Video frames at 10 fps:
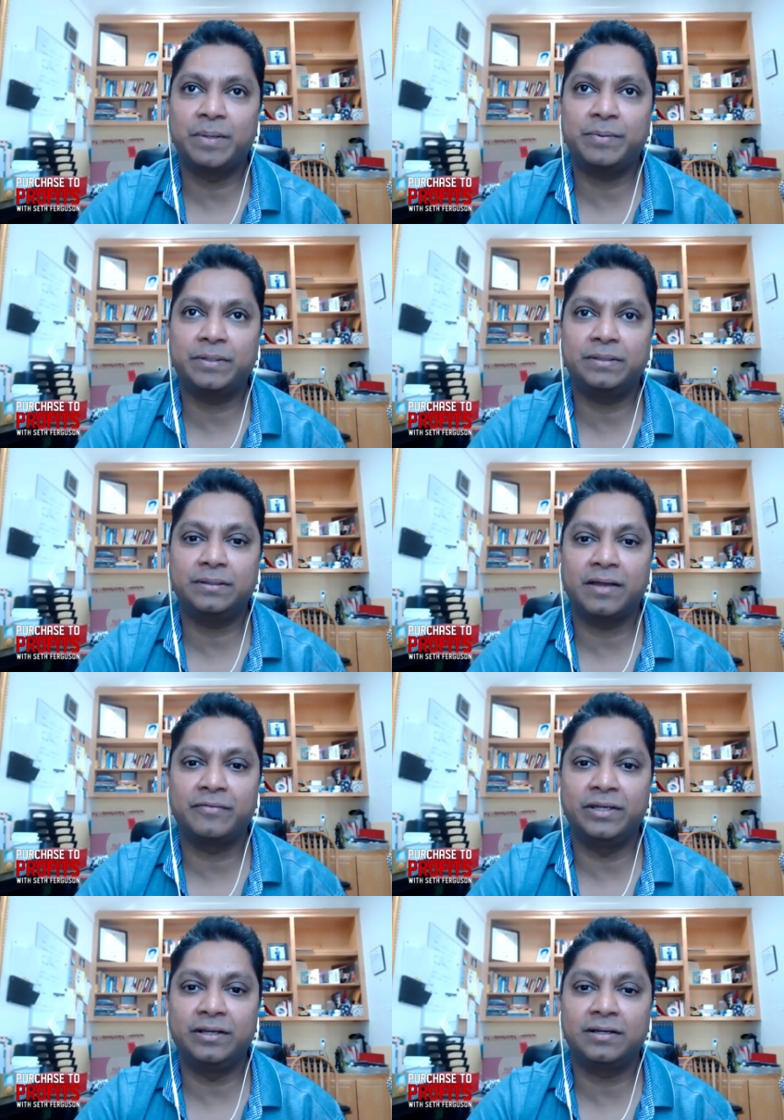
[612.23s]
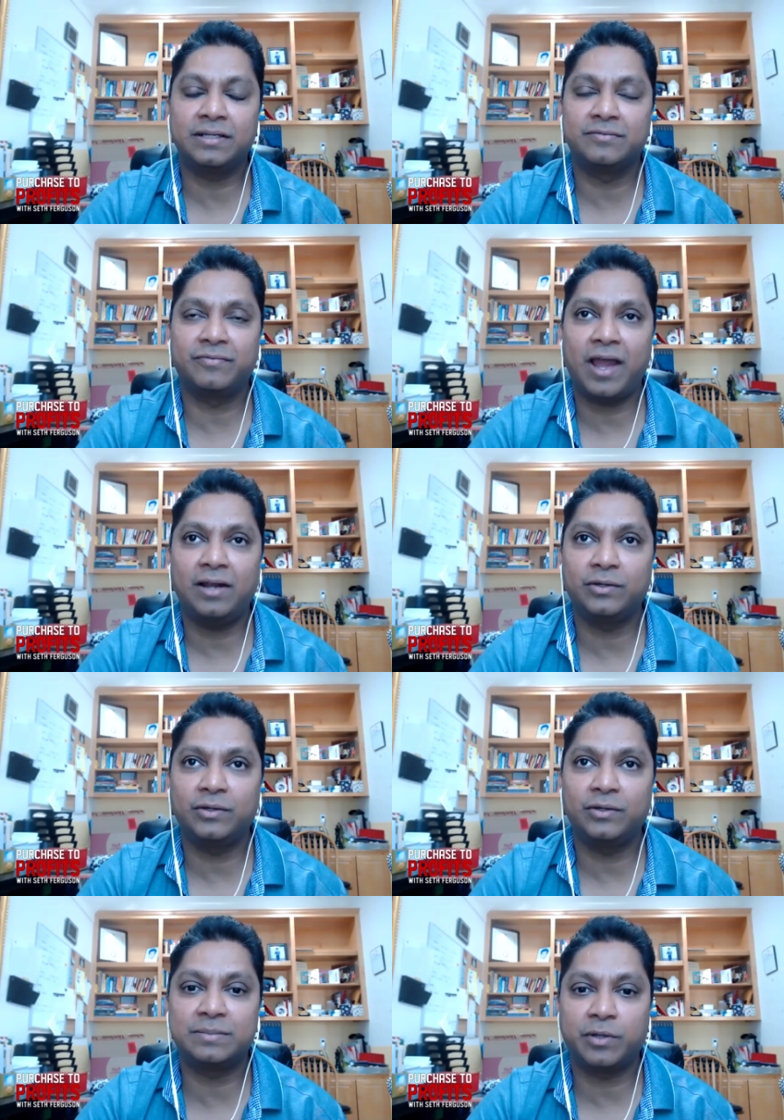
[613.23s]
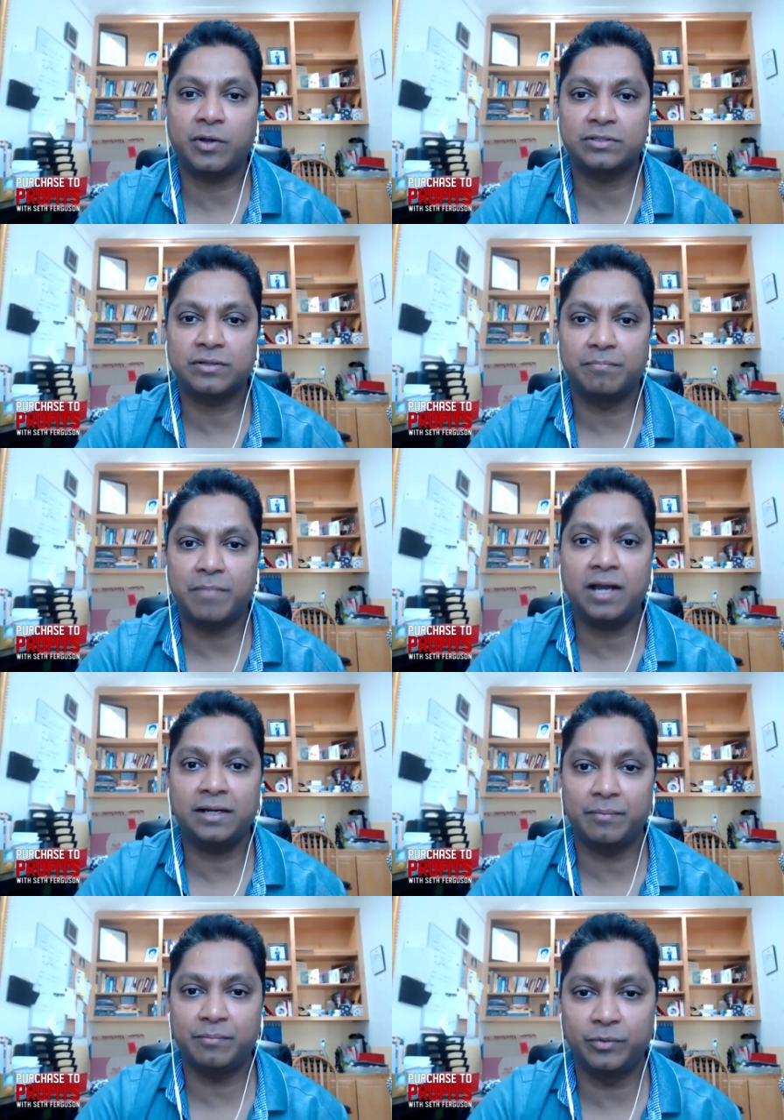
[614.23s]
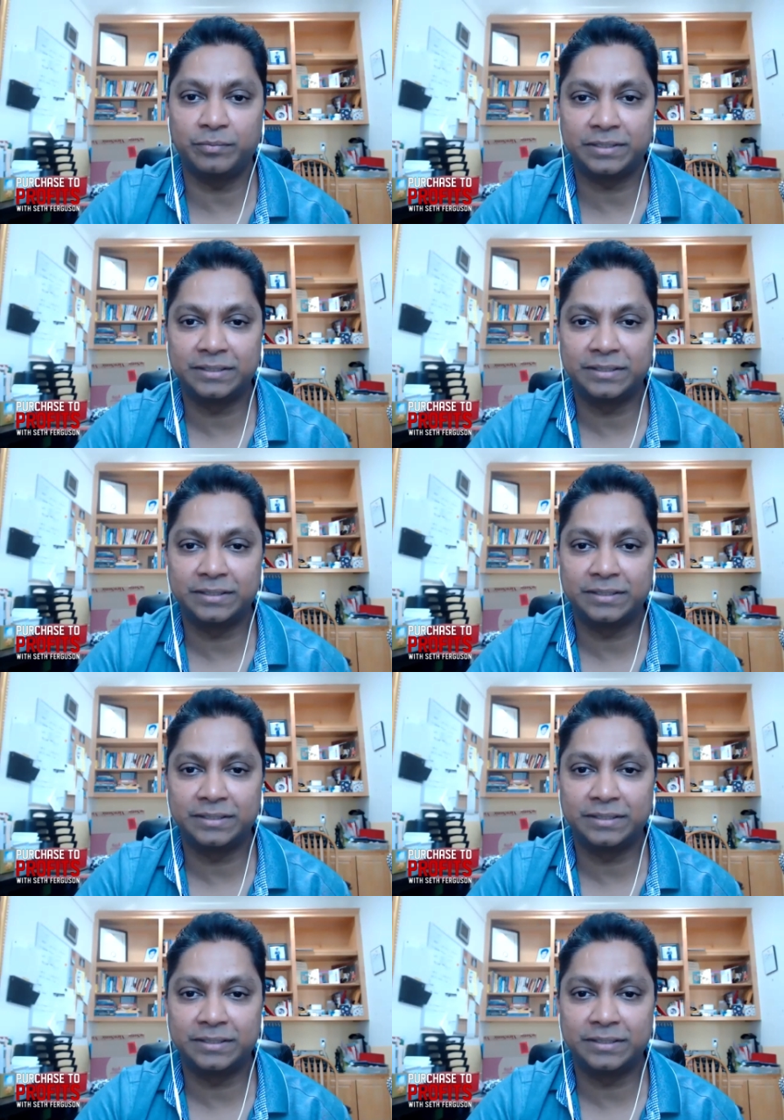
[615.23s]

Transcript: people have increased value just because of market have boomed